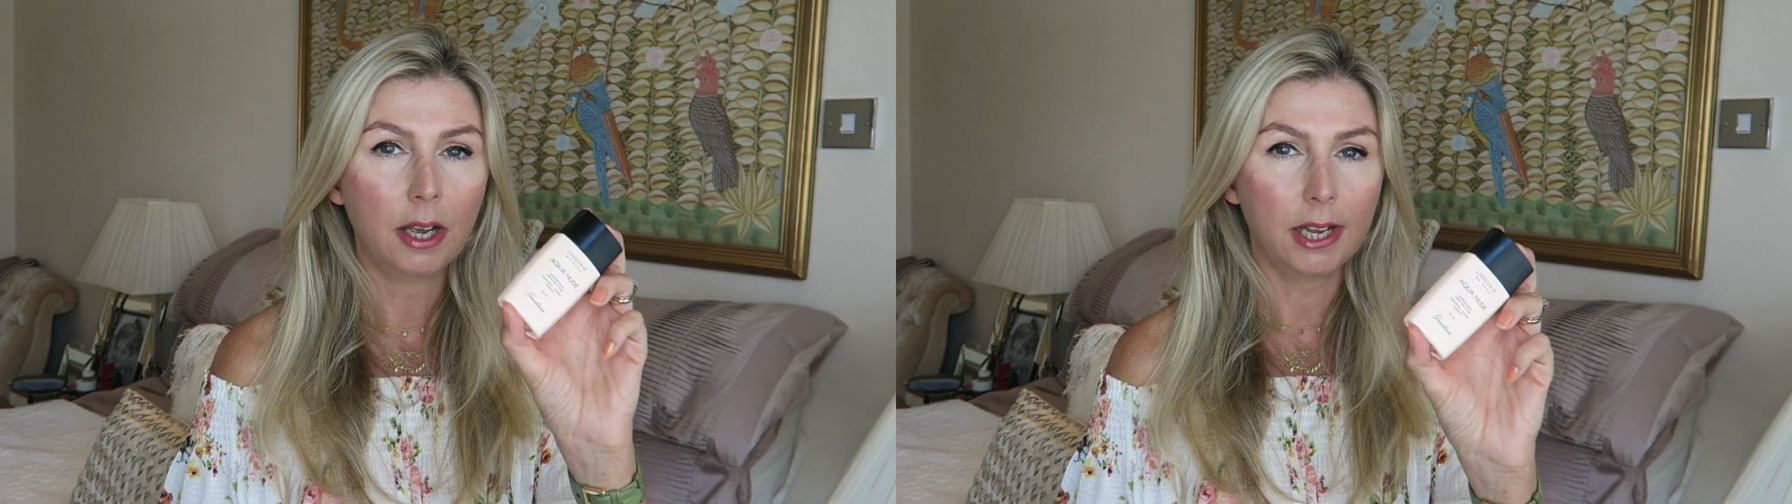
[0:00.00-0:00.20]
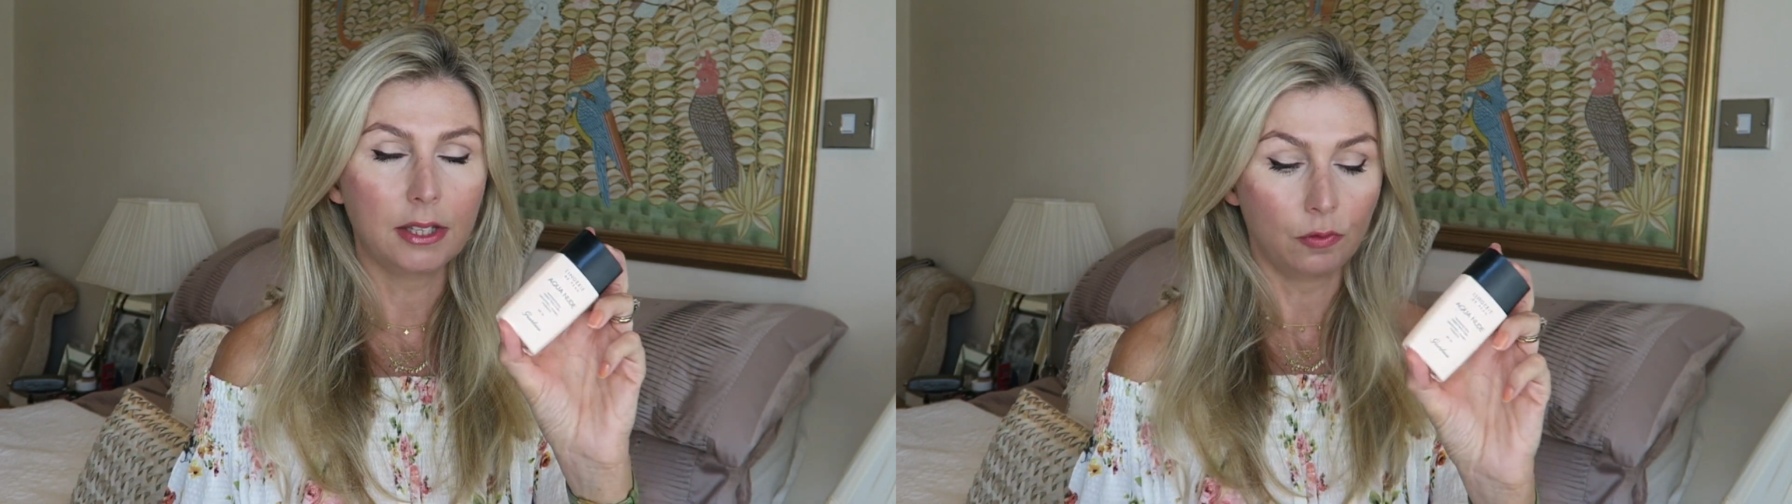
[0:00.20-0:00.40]

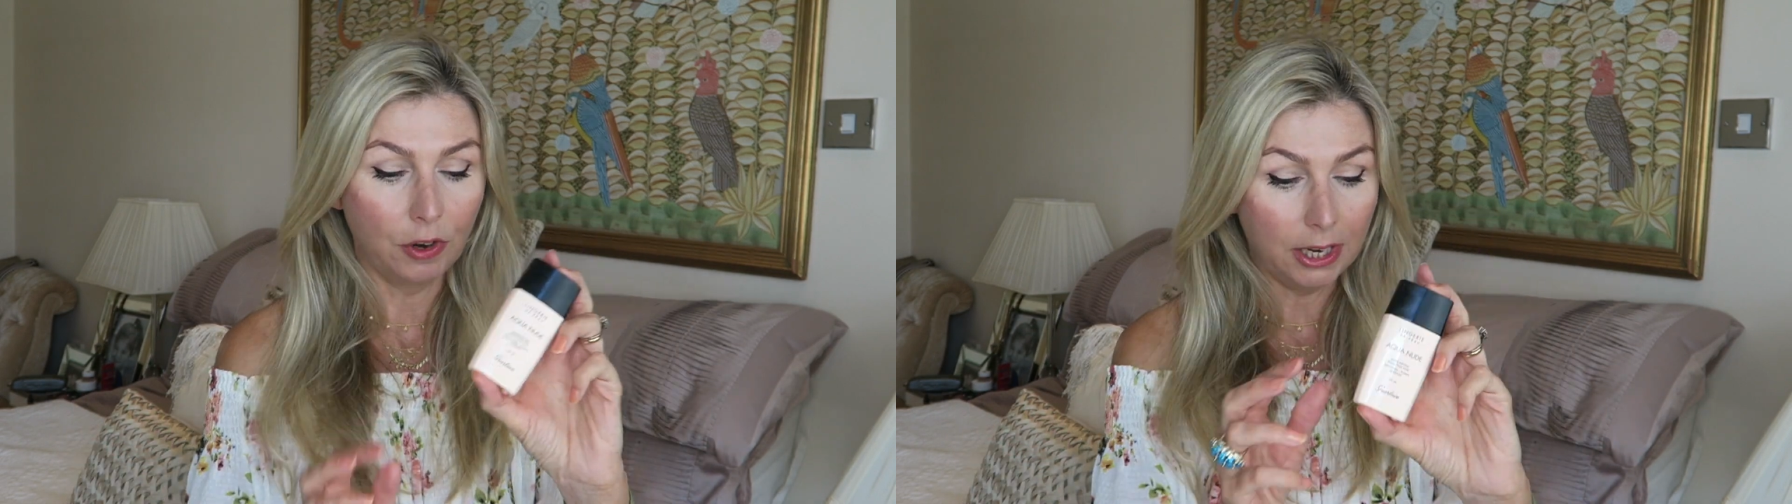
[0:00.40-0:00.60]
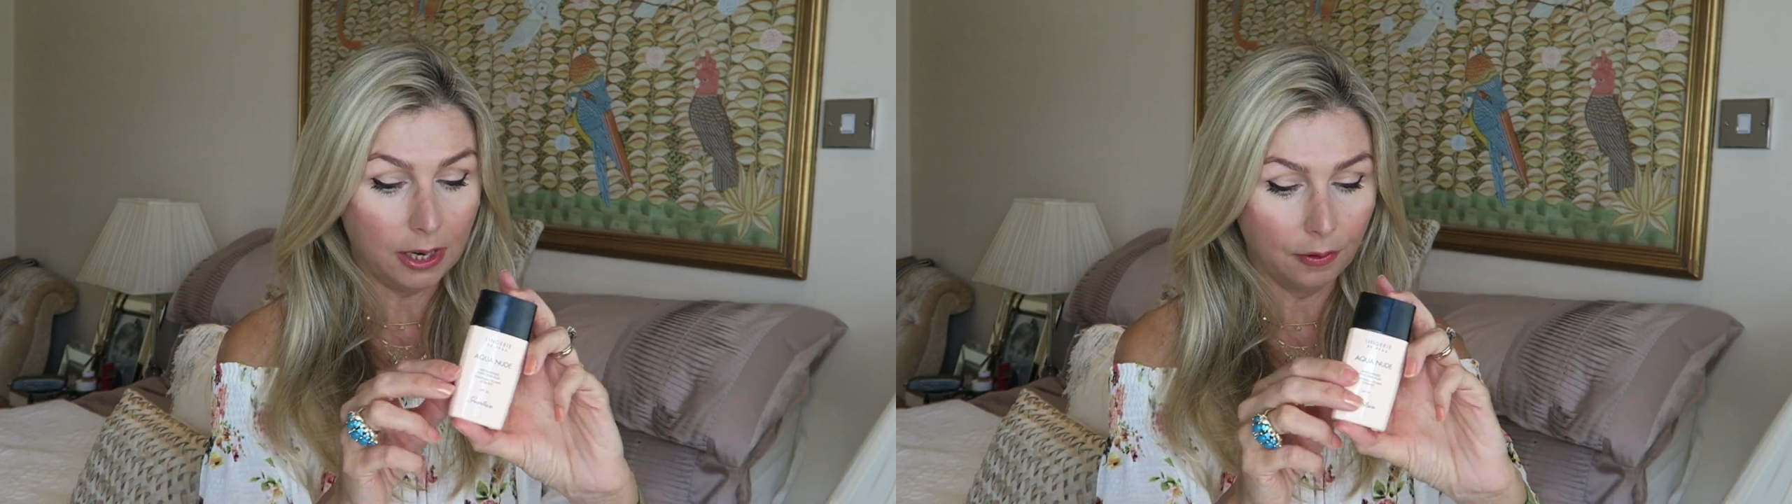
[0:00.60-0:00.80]
it's a
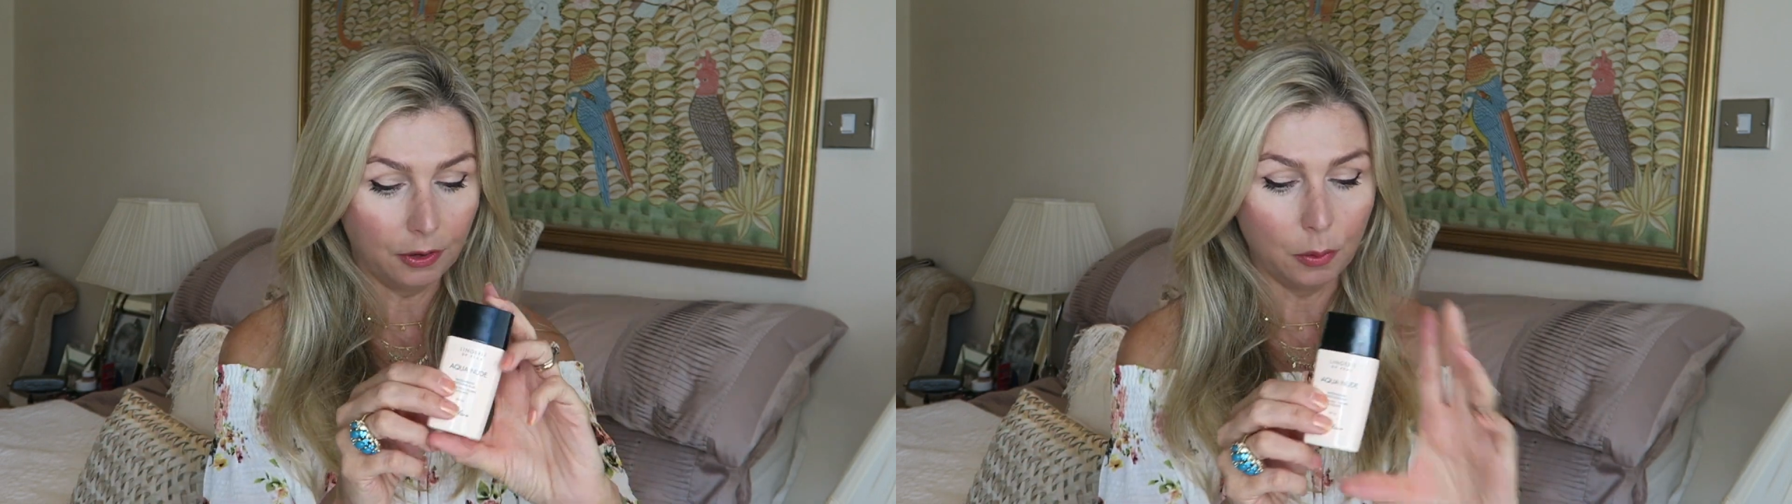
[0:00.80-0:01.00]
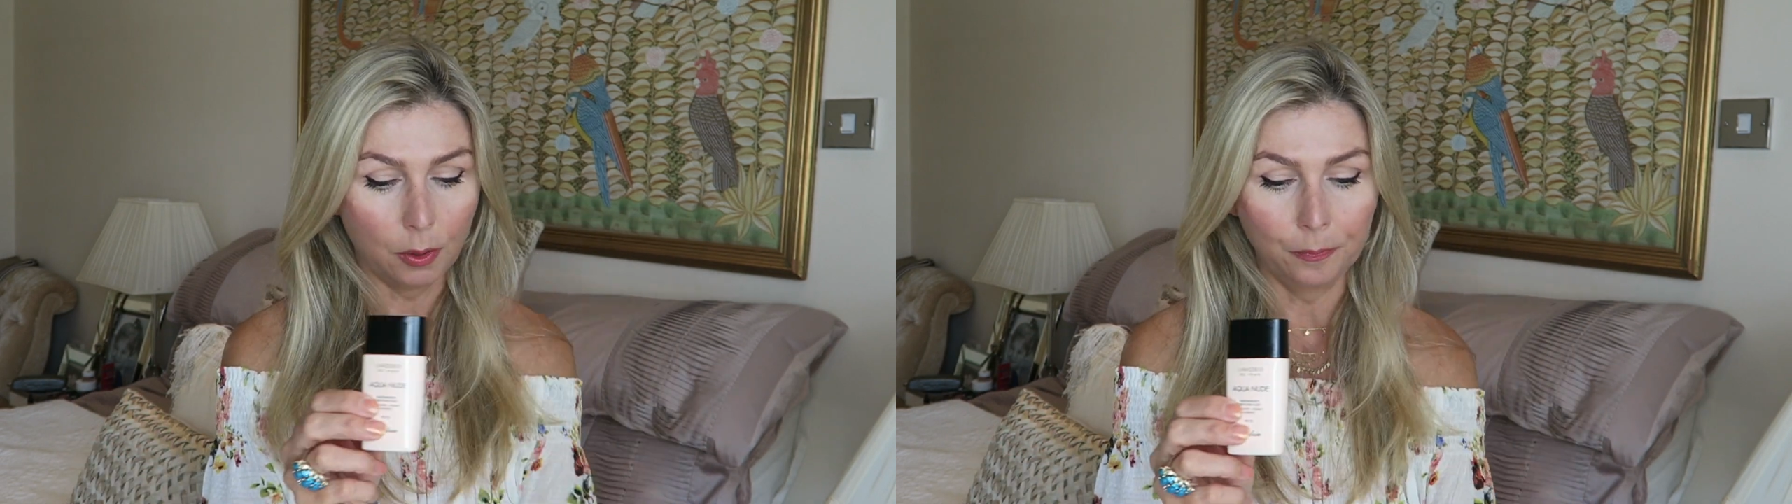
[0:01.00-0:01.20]
really
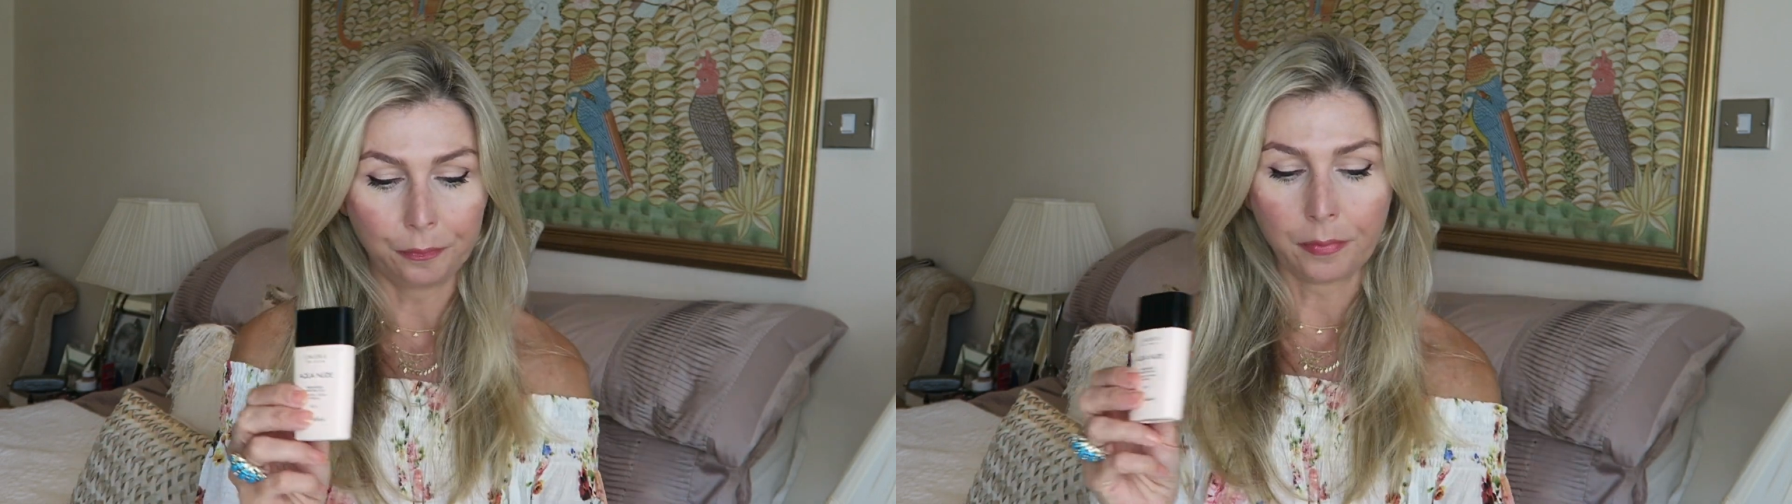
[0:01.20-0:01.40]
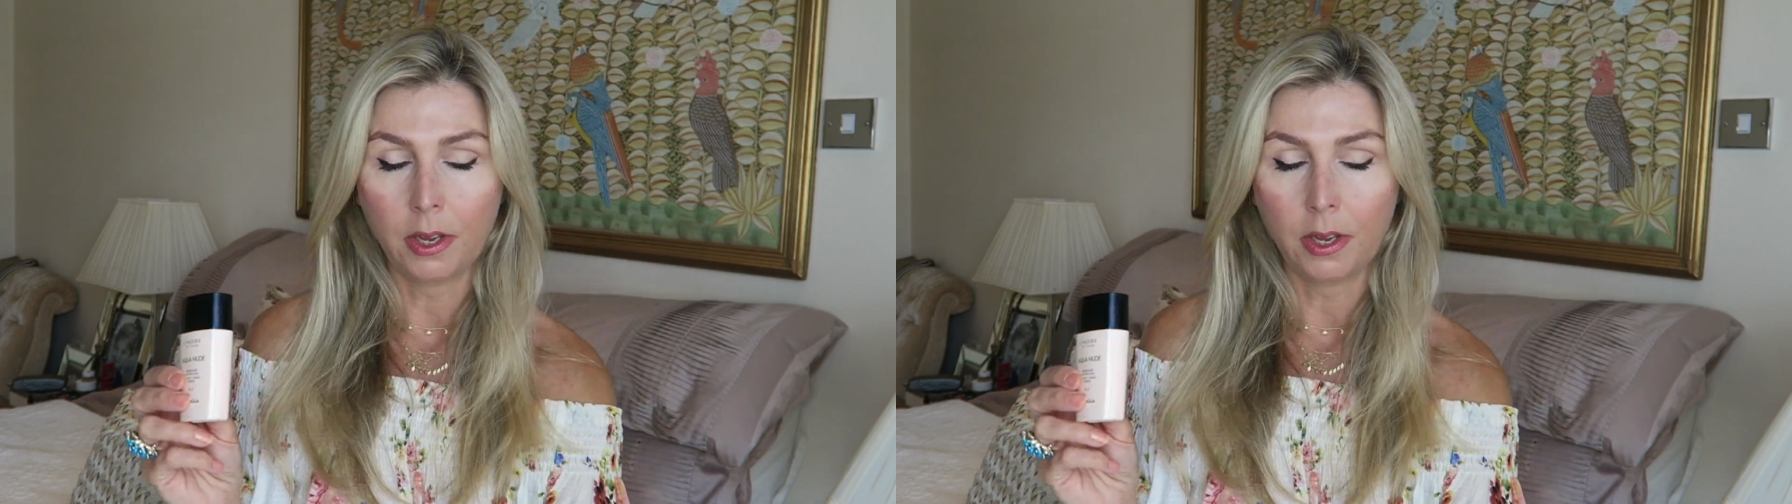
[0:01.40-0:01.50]
lovely one.